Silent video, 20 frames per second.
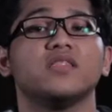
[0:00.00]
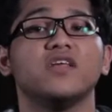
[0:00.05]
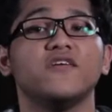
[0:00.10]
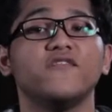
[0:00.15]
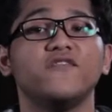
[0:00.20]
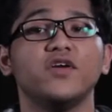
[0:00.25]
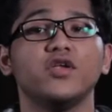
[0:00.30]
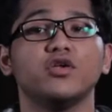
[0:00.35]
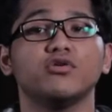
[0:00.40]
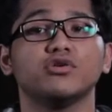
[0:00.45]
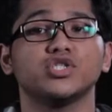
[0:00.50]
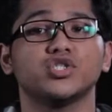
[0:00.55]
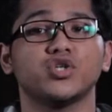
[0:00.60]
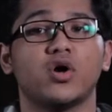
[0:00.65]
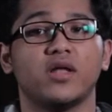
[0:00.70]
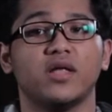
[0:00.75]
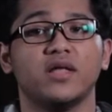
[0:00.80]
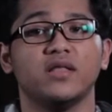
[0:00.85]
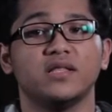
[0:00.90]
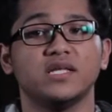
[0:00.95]
the video
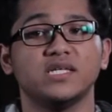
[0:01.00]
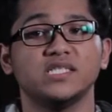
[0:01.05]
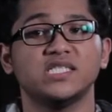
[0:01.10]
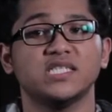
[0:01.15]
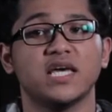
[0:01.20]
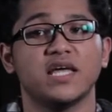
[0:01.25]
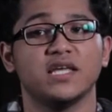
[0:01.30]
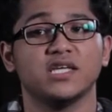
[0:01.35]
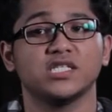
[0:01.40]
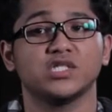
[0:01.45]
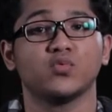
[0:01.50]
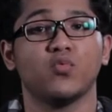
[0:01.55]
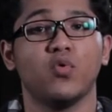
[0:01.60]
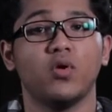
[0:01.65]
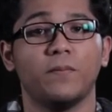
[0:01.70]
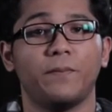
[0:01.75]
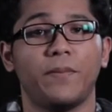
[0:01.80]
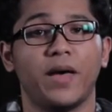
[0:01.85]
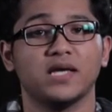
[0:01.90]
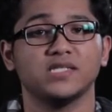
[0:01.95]
shot in these settings
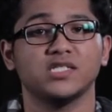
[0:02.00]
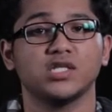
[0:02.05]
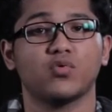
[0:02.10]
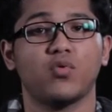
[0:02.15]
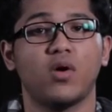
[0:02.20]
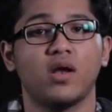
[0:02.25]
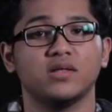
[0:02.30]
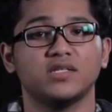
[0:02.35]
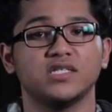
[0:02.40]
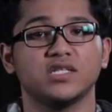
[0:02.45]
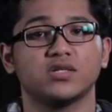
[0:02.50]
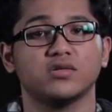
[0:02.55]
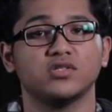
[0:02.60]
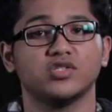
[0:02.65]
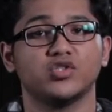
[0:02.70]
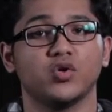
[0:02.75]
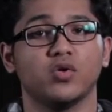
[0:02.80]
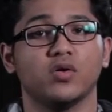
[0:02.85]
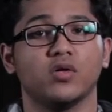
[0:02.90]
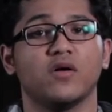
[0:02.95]
won't pass the quality
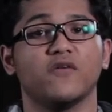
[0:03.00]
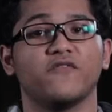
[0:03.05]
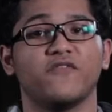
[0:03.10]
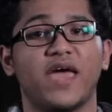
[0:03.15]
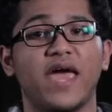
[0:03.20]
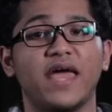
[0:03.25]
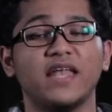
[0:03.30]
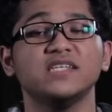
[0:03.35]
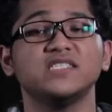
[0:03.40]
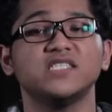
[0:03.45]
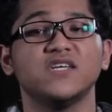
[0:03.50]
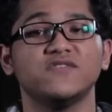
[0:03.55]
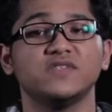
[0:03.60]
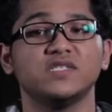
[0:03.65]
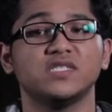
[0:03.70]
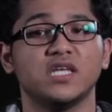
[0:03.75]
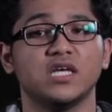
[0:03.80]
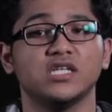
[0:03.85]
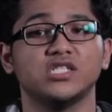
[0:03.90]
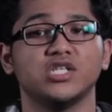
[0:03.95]
control of any
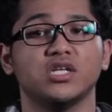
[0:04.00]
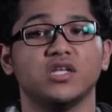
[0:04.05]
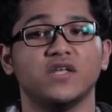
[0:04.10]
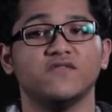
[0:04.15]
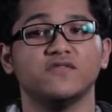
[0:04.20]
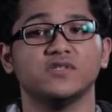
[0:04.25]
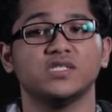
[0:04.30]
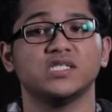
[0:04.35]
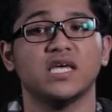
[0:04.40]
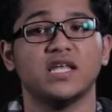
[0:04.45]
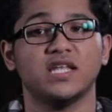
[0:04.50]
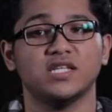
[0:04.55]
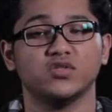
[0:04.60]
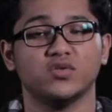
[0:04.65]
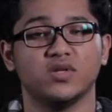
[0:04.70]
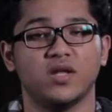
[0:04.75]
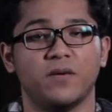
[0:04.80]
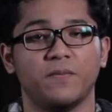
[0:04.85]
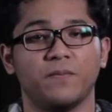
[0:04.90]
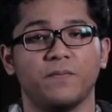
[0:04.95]
TV station if you send it
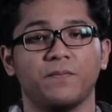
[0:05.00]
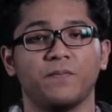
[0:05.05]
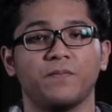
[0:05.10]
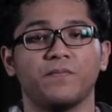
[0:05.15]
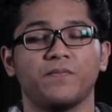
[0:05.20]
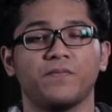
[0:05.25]
to them.